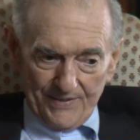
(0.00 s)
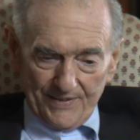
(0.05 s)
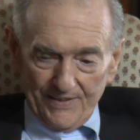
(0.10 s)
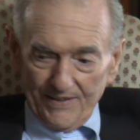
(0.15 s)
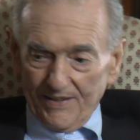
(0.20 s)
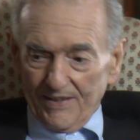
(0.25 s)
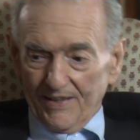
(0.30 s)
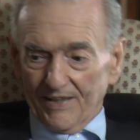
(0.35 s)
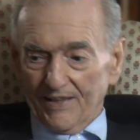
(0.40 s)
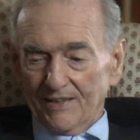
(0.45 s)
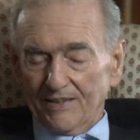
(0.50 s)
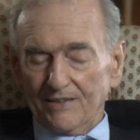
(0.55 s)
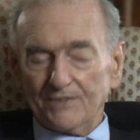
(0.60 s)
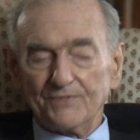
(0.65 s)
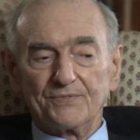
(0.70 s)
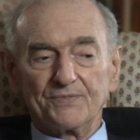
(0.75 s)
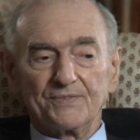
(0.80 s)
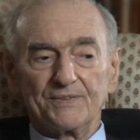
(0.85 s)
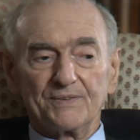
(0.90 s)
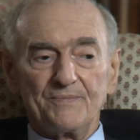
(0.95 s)

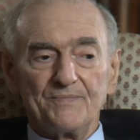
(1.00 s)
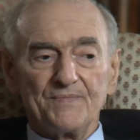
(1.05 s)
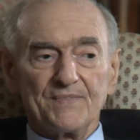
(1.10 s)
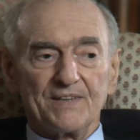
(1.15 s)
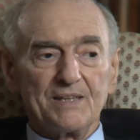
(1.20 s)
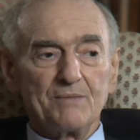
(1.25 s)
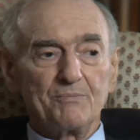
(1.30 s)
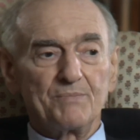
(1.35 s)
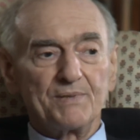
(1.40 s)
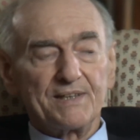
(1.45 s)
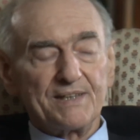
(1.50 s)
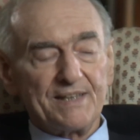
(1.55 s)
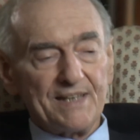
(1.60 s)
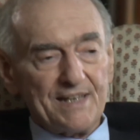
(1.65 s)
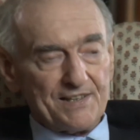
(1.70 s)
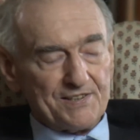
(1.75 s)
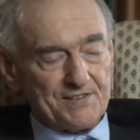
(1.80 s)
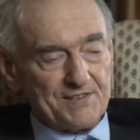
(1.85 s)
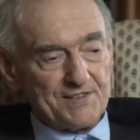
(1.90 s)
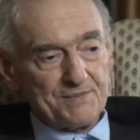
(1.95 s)
of
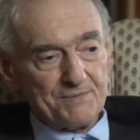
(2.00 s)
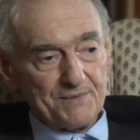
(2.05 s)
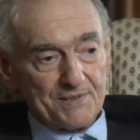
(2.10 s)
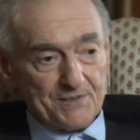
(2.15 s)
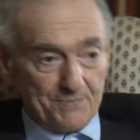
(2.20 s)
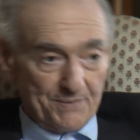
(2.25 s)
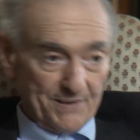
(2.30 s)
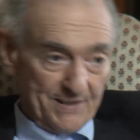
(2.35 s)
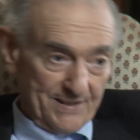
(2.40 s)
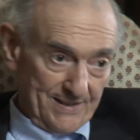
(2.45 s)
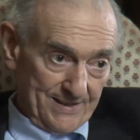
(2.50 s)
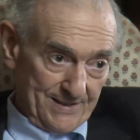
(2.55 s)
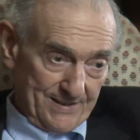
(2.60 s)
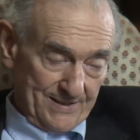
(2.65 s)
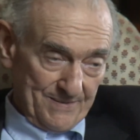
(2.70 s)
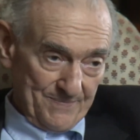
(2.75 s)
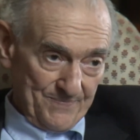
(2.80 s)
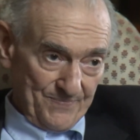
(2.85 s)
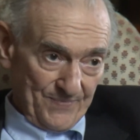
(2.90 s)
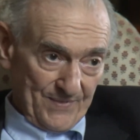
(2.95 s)
implications, which we did
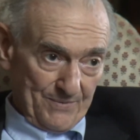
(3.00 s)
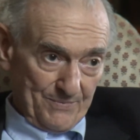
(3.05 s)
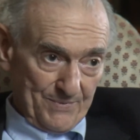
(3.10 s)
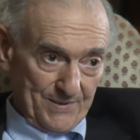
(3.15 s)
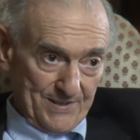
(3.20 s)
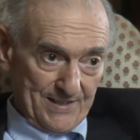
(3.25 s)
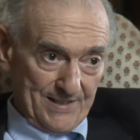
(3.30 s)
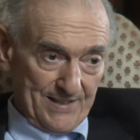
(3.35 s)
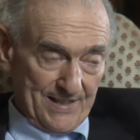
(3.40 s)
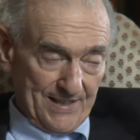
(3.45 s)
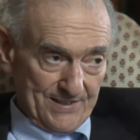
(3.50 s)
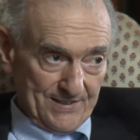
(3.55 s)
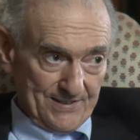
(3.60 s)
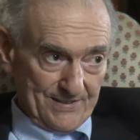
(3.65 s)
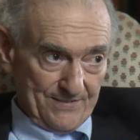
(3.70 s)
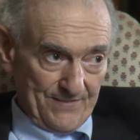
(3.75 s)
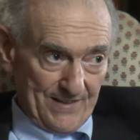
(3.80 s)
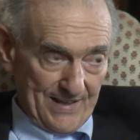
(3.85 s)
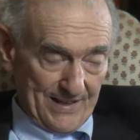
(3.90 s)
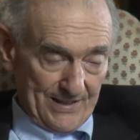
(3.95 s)
with another
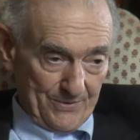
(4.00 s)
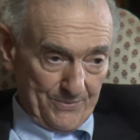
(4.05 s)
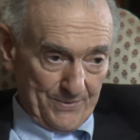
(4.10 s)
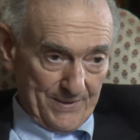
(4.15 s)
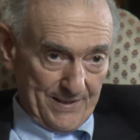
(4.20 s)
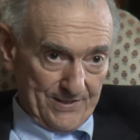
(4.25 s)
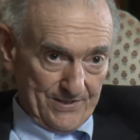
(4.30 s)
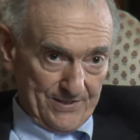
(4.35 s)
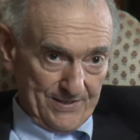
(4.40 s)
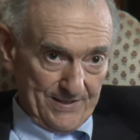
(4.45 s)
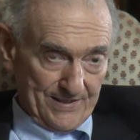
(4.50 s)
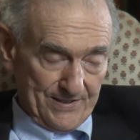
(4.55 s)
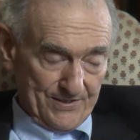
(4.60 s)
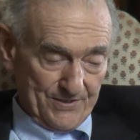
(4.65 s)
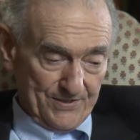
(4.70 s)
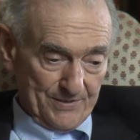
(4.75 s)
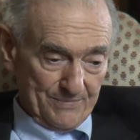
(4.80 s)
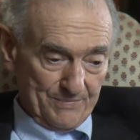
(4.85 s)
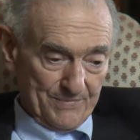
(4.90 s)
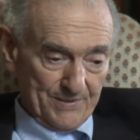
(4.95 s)
evaluation
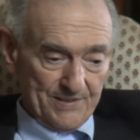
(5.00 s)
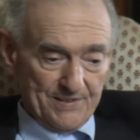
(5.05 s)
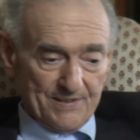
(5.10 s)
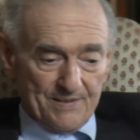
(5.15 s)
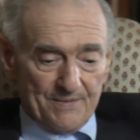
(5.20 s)
instrument.